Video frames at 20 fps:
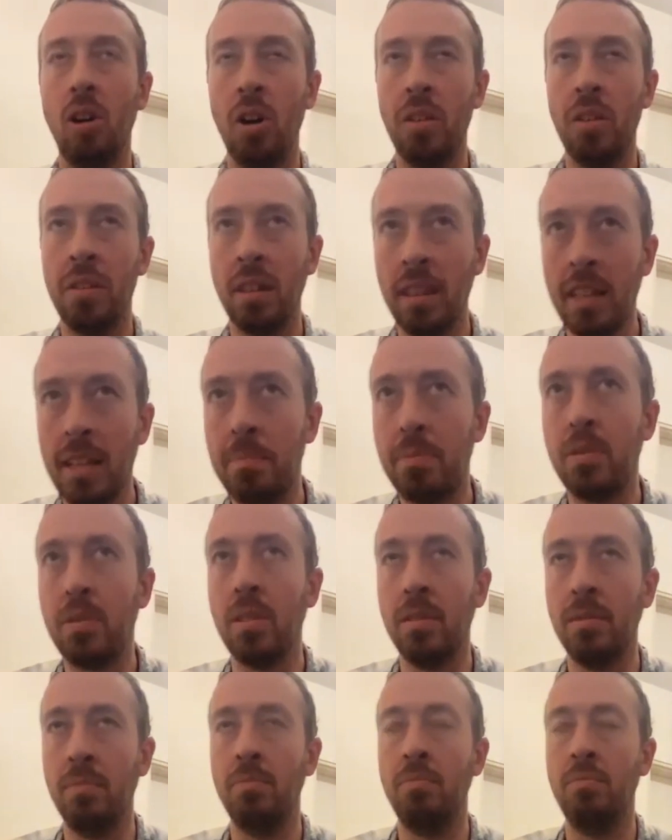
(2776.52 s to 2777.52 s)
on the
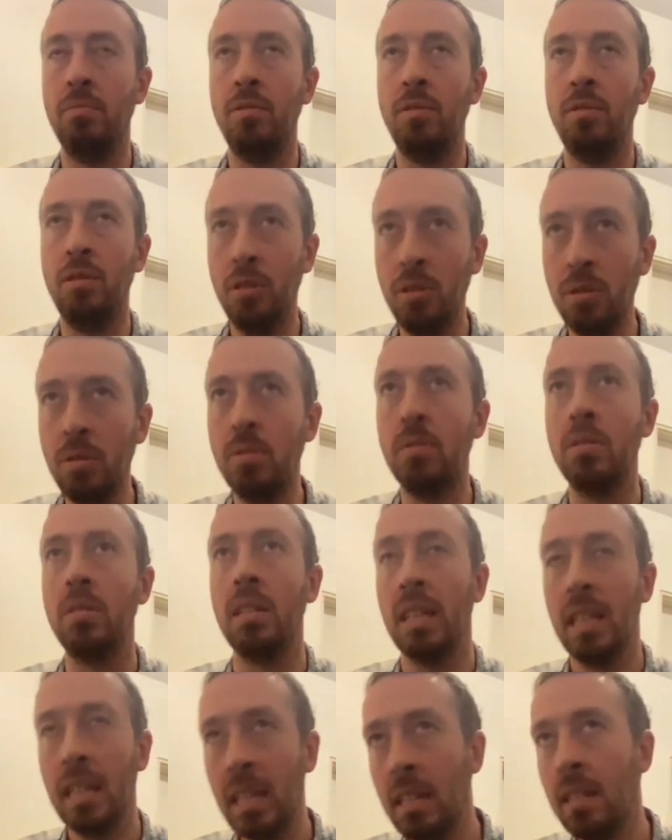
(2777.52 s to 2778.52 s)
lips of
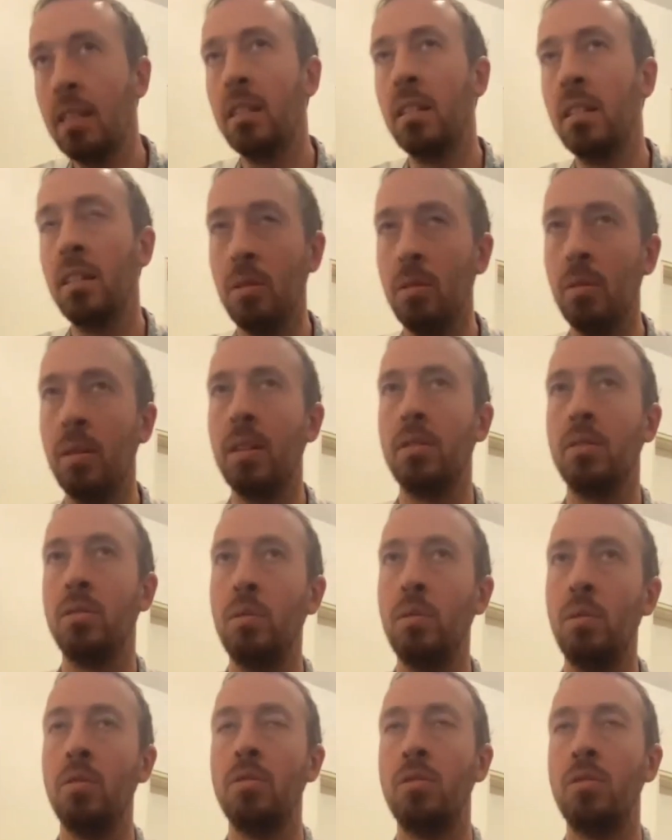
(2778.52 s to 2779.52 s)
Jews in the U.S.
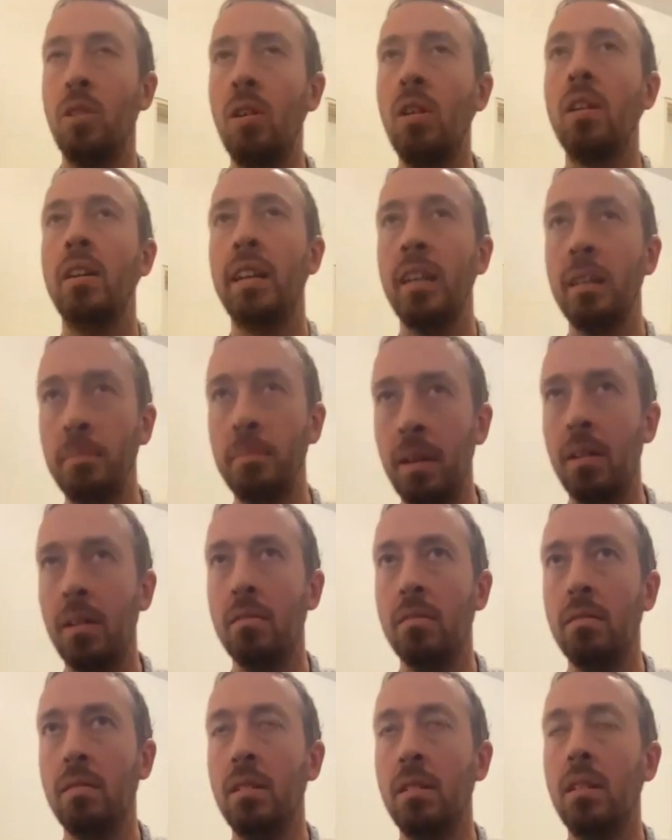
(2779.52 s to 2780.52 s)
who are talking
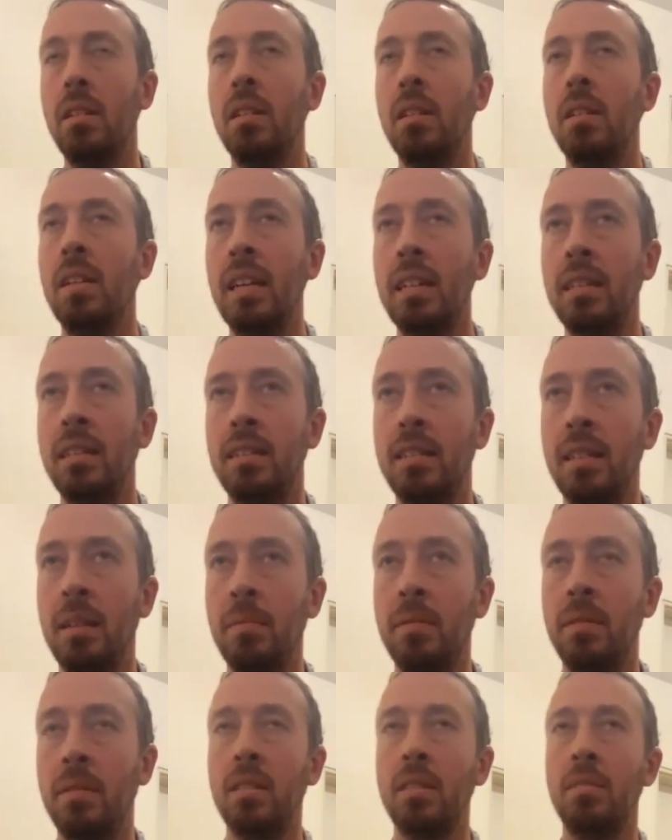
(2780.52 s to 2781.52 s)
about
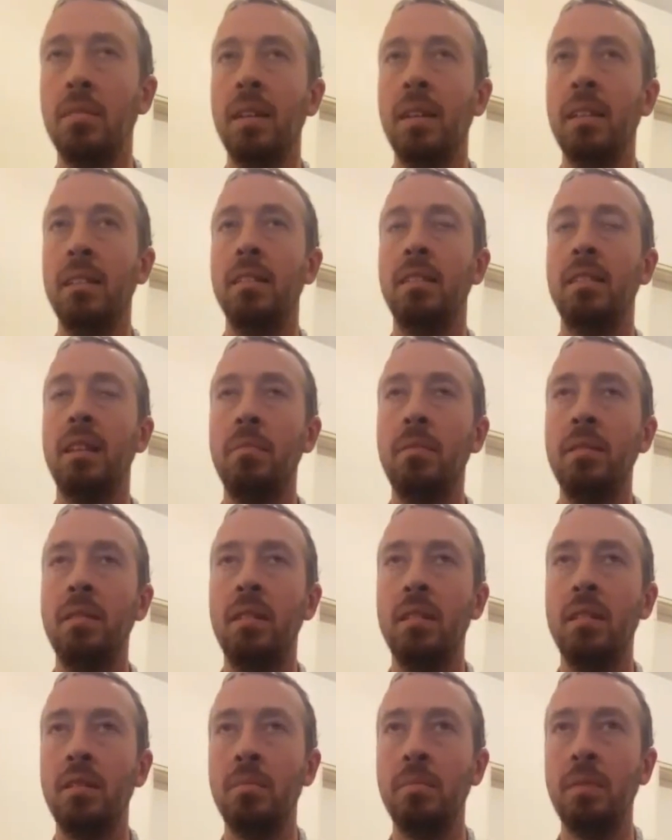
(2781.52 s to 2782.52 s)
anti-Semitism,
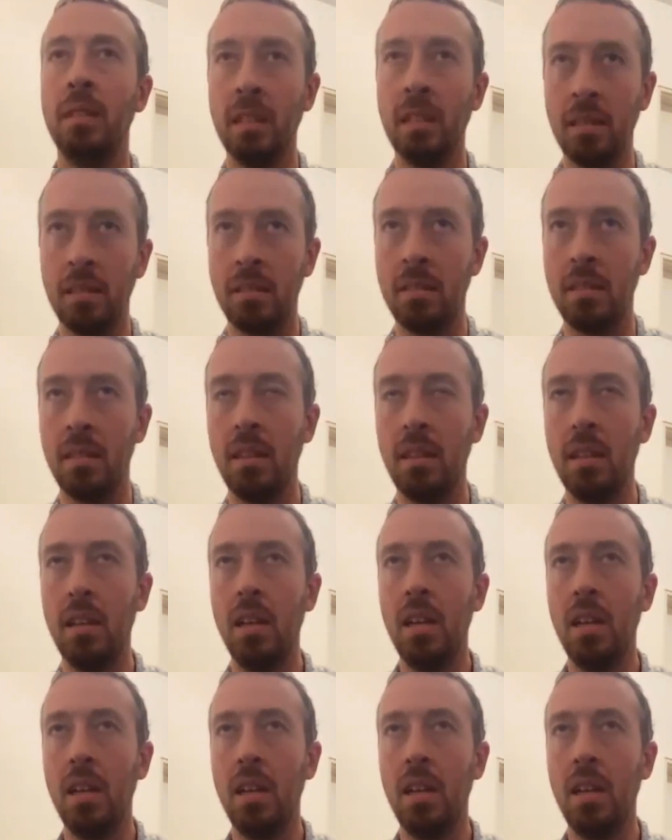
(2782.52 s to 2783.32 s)
anti-Semitism is,